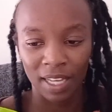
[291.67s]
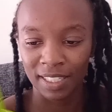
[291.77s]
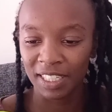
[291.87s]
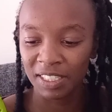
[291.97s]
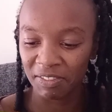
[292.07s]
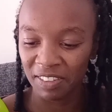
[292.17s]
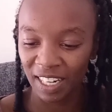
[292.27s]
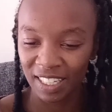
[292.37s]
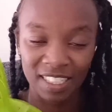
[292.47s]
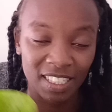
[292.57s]
i just
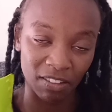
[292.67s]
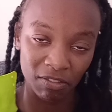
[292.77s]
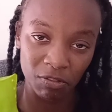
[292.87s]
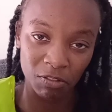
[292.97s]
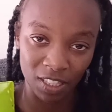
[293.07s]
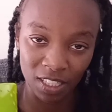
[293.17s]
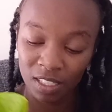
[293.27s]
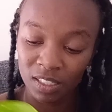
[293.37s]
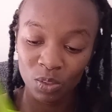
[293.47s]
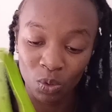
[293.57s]
feel unsafe with
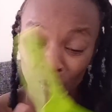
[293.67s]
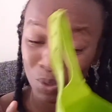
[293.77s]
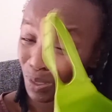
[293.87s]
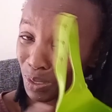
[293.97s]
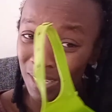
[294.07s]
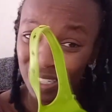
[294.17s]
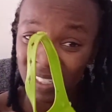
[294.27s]
it so don't